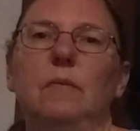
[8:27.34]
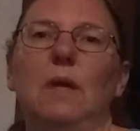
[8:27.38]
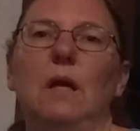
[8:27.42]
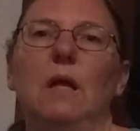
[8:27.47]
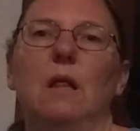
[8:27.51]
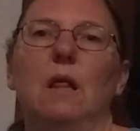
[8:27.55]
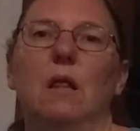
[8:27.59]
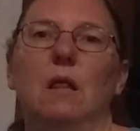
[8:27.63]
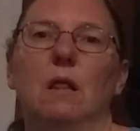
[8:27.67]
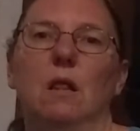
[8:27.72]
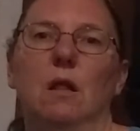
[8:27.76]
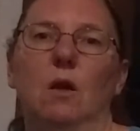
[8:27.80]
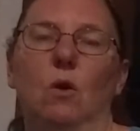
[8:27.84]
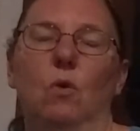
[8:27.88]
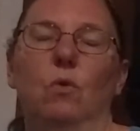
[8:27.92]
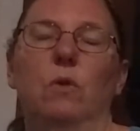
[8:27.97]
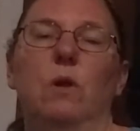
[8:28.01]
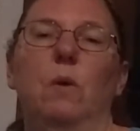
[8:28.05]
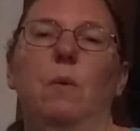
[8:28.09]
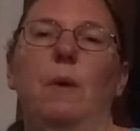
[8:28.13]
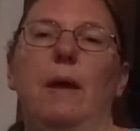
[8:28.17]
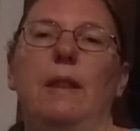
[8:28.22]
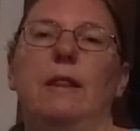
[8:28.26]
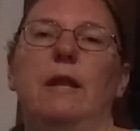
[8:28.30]
since the
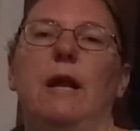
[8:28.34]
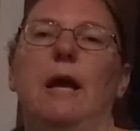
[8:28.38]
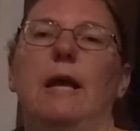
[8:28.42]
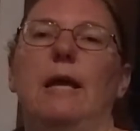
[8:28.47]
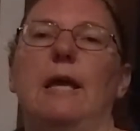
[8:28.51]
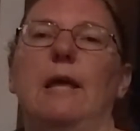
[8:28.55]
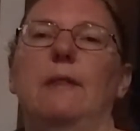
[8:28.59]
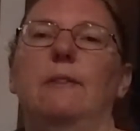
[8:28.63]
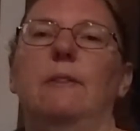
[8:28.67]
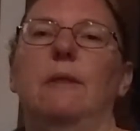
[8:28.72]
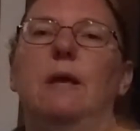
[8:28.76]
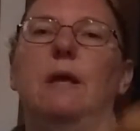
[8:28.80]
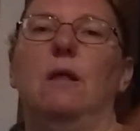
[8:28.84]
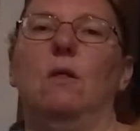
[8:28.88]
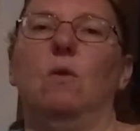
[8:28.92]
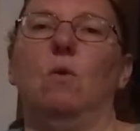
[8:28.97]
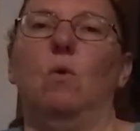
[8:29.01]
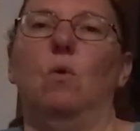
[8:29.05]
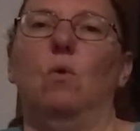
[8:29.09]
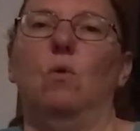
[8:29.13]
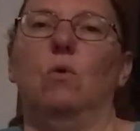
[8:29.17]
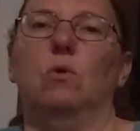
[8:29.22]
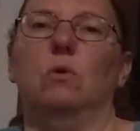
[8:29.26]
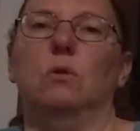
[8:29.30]
only way that I get these
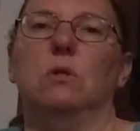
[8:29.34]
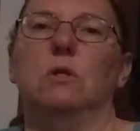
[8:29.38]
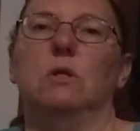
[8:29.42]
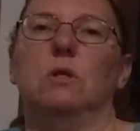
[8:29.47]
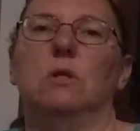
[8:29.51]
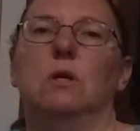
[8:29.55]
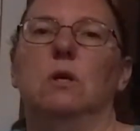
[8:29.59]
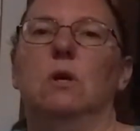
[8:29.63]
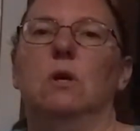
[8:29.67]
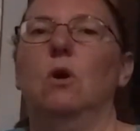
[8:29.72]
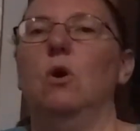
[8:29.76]
old